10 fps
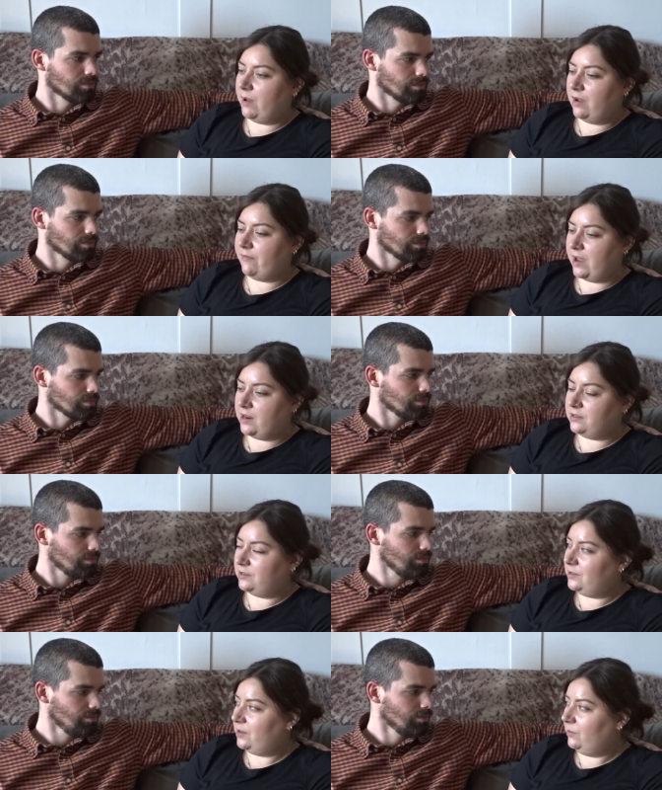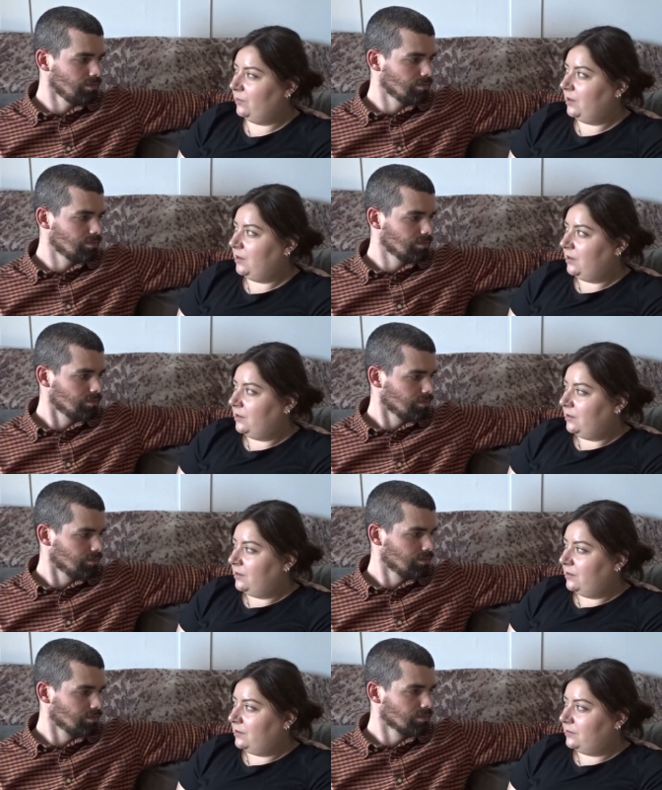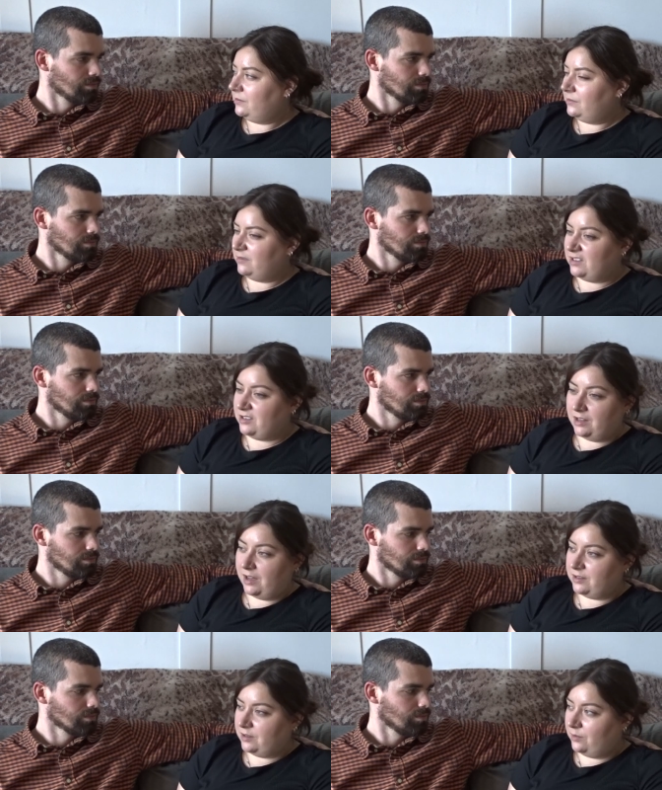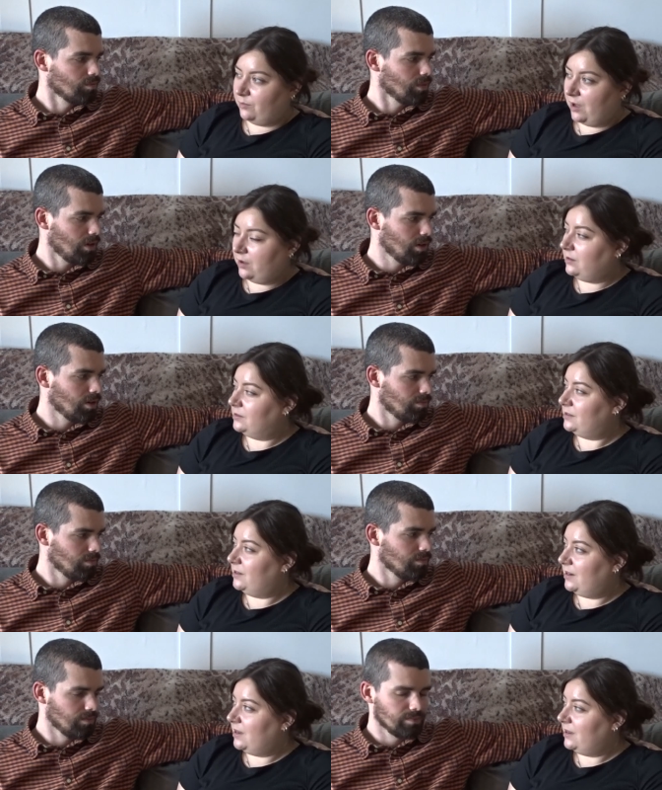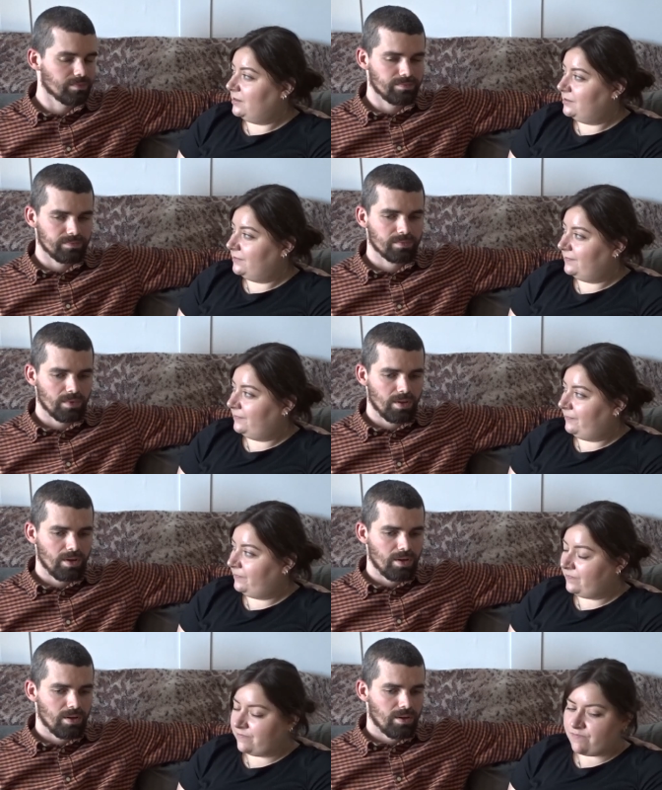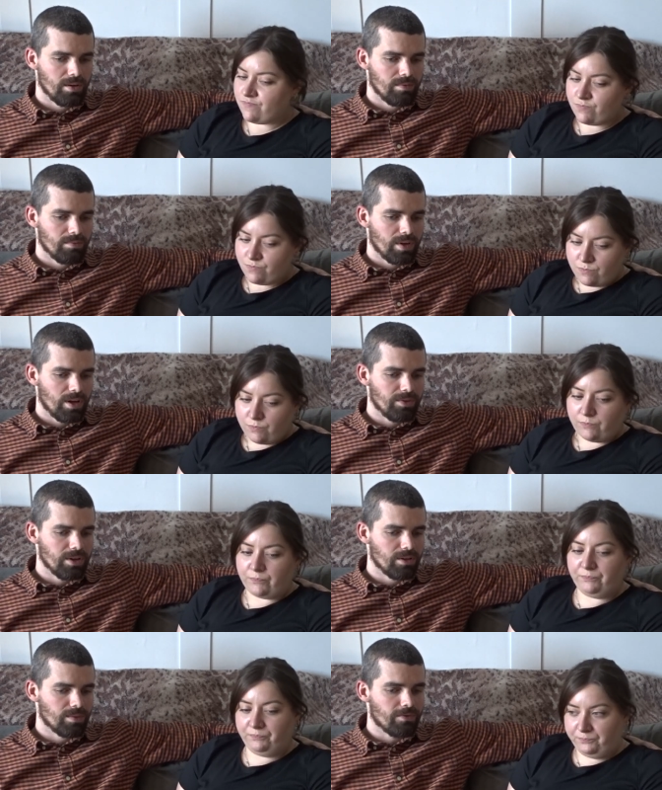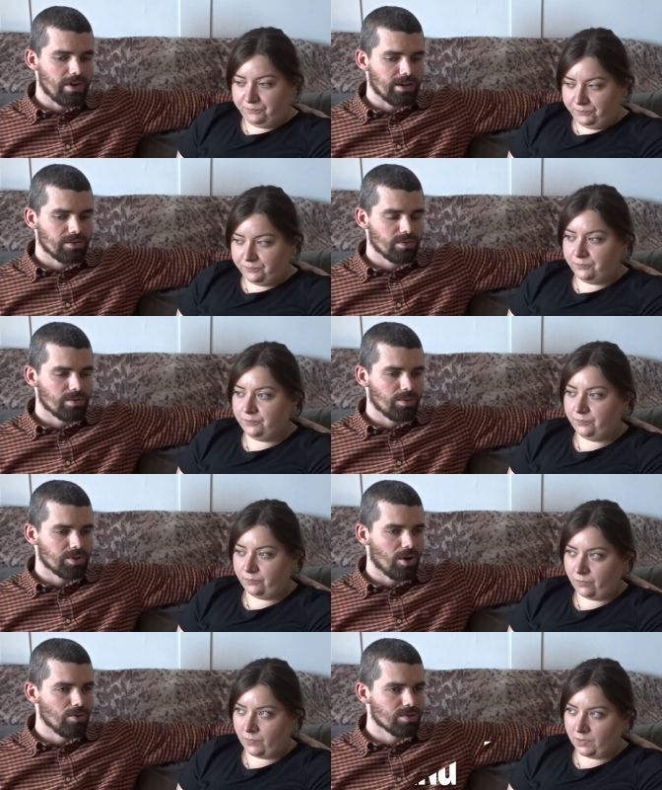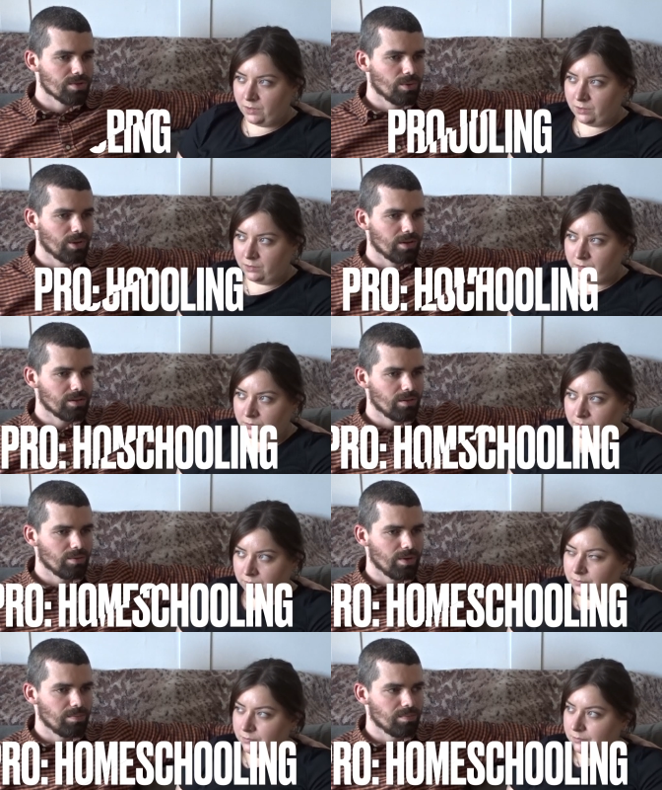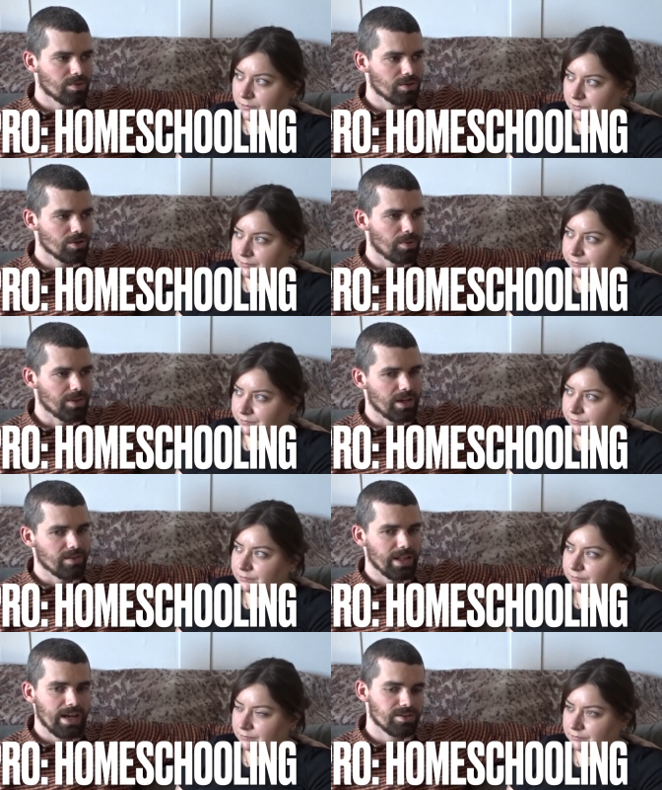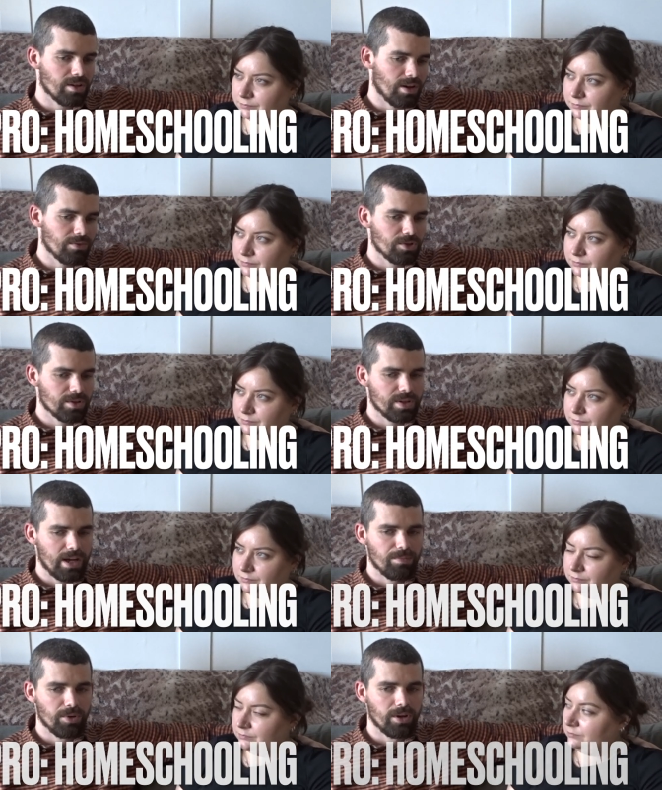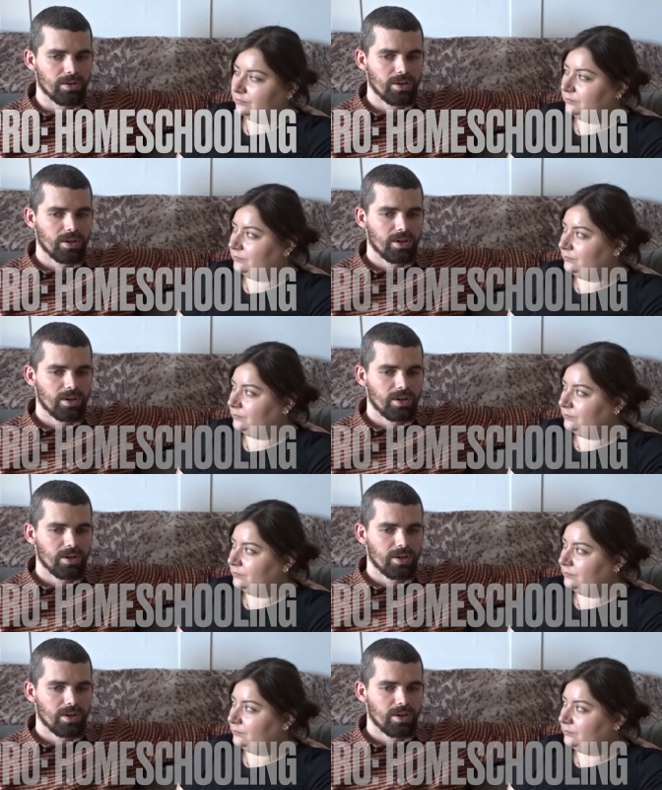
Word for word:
Speaker 1: motivated to do. I just like doing work yeah. on sunny days.
Speaker 2: I think another factor as well was homeschooling. I don't know if we touched upon that in the last half just now, but